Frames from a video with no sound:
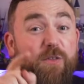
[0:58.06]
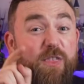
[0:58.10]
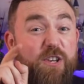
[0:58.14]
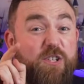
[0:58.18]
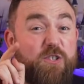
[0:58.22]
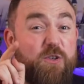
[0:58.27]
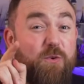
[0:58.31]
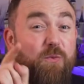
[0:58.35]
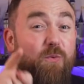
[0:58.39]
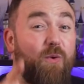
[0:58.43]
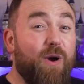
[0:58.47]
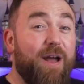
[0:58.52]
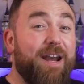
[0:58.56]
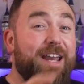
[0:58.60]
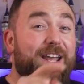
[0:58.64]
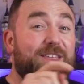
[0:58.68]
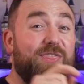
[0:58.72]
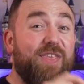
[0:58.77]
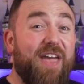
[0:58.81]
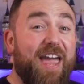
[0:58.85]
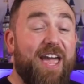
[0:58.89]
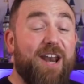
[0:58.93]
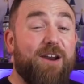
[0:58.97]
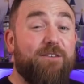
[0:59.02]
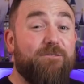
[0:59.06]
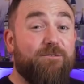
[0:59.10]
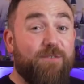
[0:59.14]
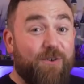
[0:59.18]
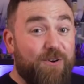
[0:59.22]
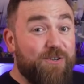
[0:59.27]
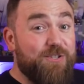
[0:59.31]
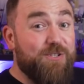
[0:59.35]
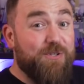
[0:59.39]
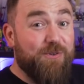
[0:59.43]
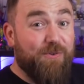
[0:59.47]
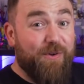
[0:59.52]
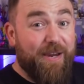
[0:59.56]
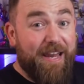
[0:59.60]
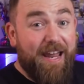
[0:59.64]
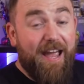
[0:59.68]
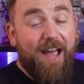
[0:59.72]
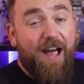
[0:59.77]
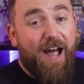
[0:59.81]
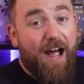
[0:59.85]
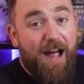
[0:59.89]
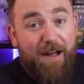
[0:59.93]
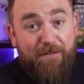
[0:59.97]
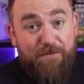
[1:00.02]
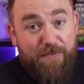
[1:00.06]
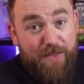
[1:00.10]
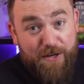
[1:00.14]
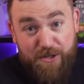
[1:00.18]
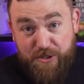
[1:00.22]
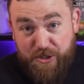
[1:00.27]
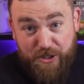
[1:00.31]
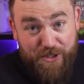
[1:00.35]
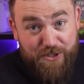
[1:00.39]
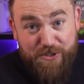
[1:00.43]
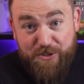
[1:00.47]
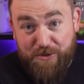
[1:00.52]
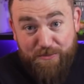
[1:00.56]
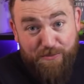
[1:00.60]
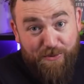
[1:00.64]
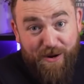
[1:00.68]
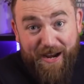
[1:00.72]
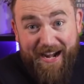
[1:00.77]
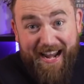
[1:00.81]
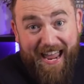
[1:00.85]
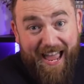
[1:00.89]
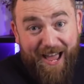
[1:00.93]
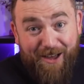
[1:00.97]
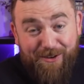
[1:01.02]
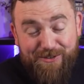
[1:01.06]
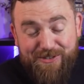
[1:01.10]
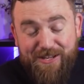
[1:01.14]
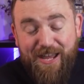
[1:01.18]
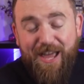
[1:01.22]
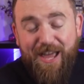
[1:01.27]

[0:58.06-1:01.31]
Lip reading: the 20th anniversary of the gingerbread house,